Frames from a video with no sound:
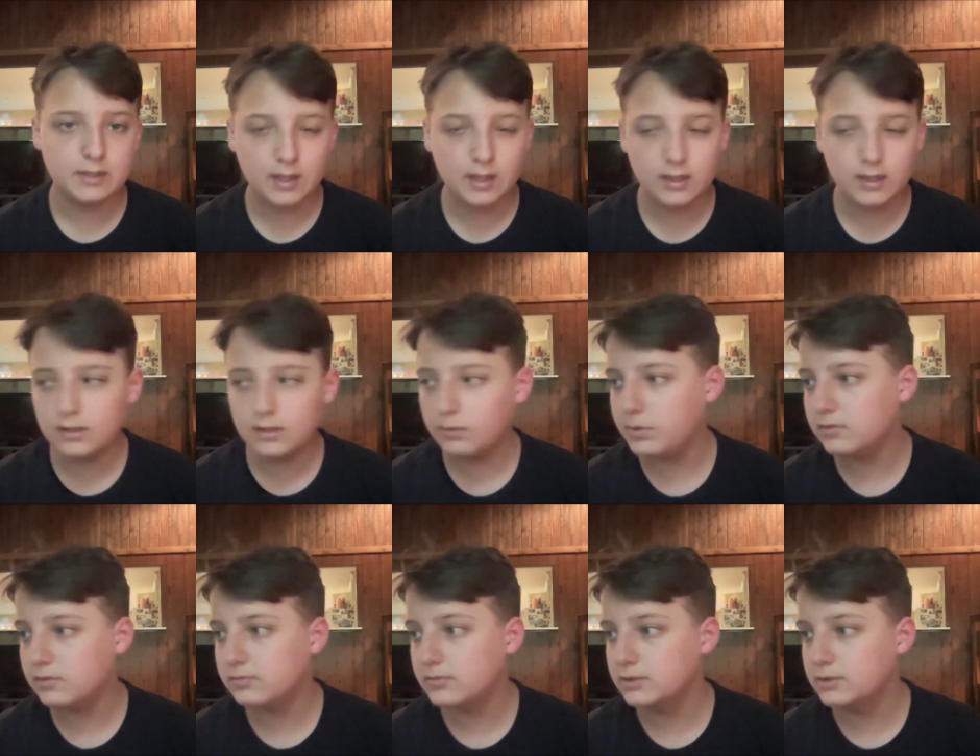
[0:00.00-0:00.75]
and they
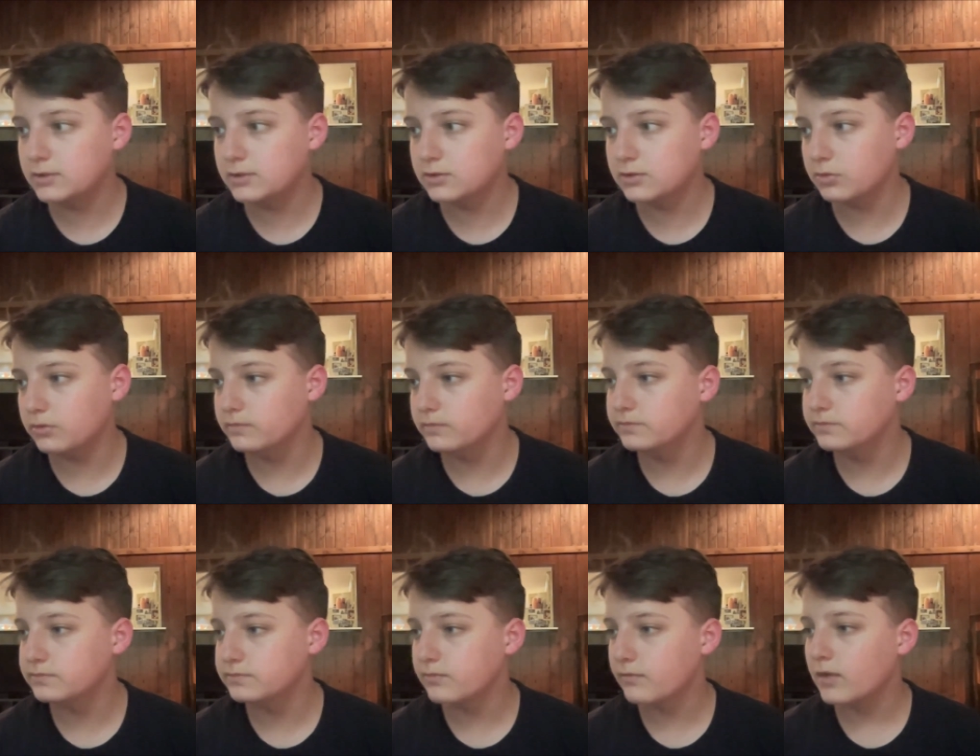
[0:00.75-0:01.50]
end up being
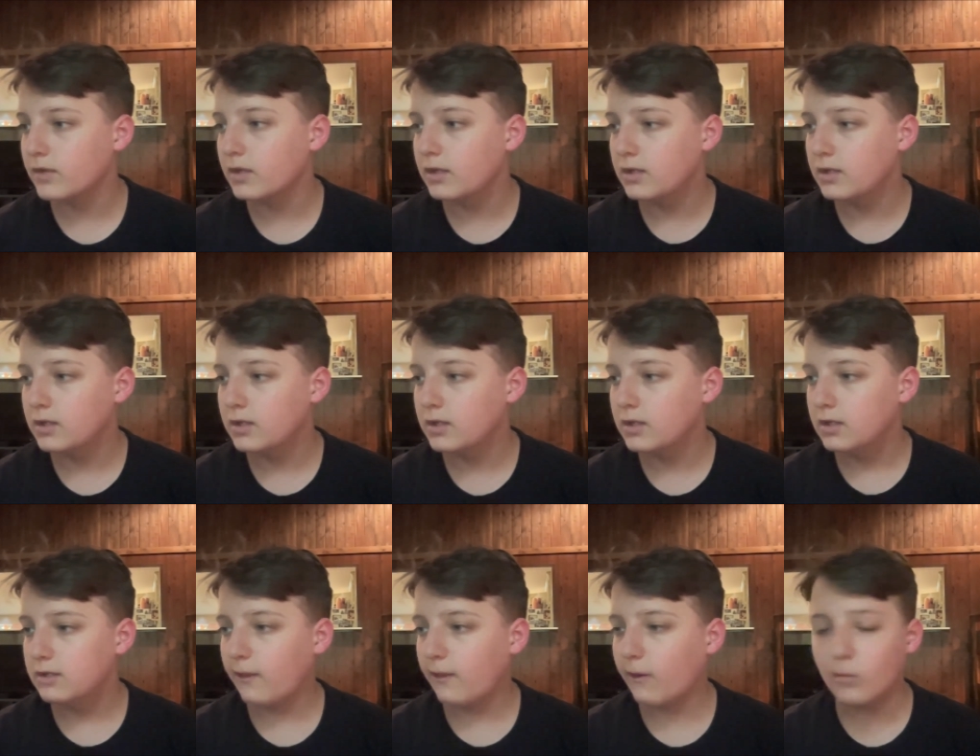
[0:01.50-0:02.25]
miserable.
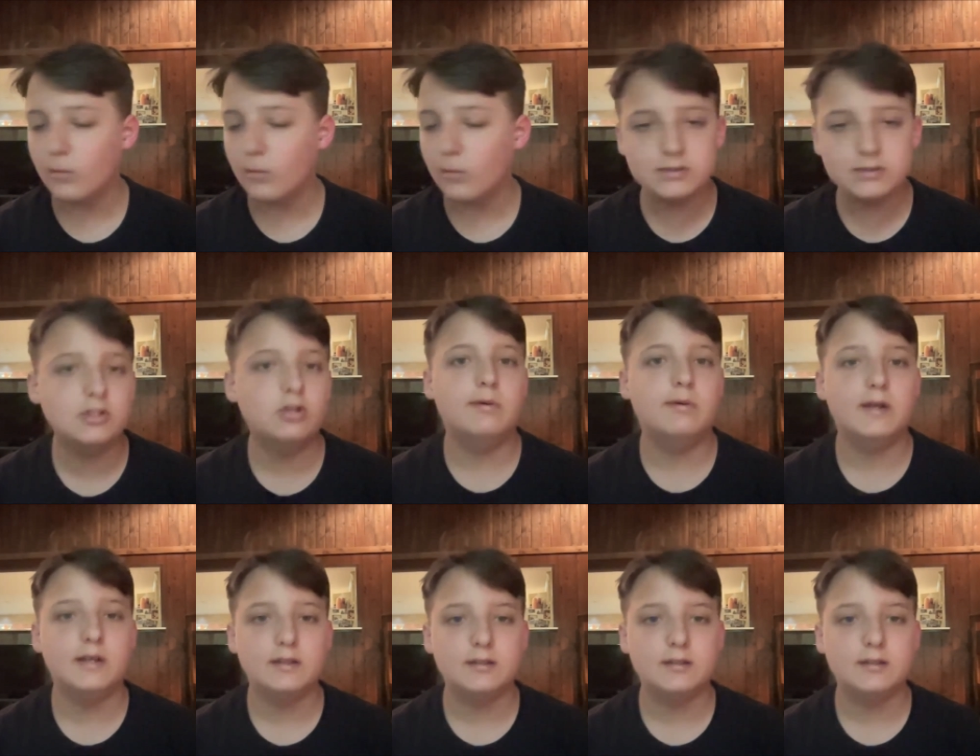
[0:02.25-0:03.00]
There
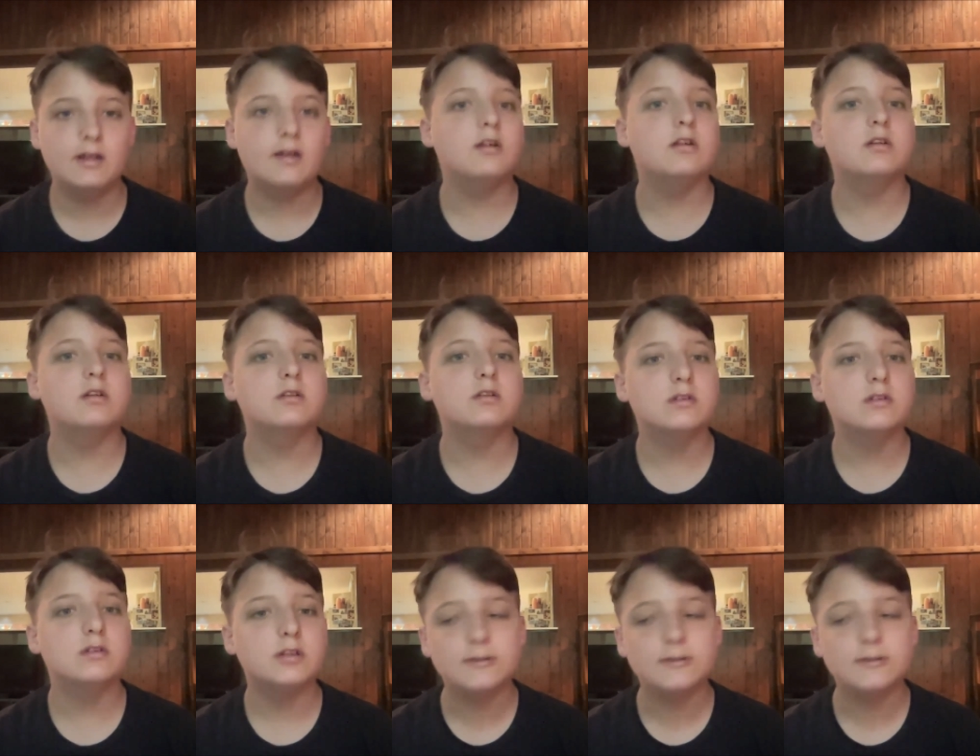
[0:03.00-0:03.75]
was nobody
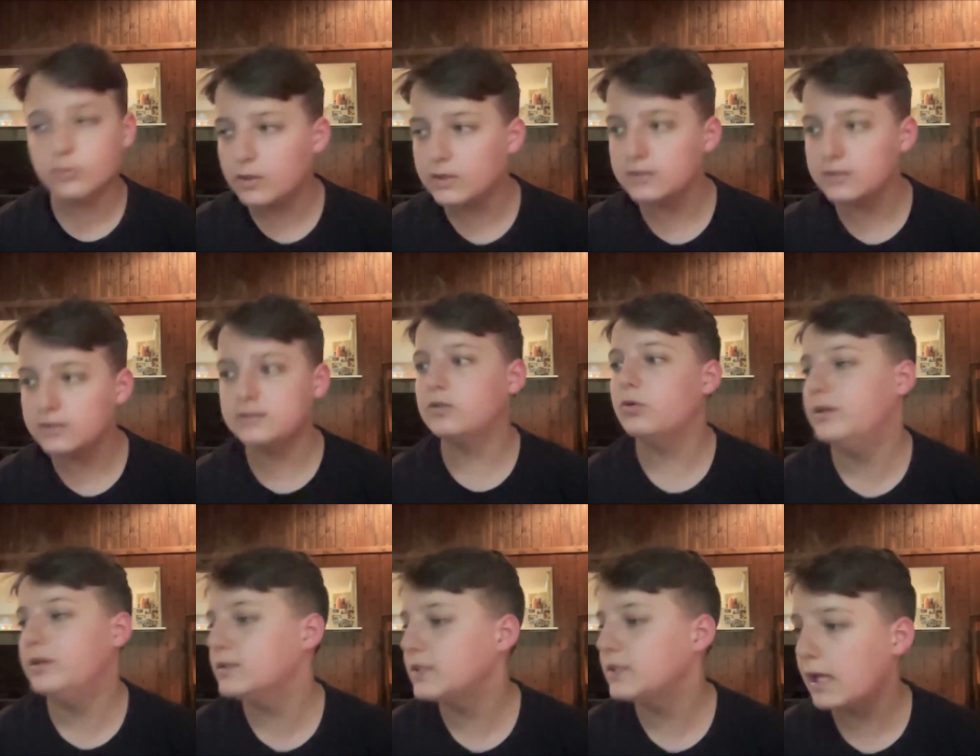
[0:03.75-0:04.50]
there. There was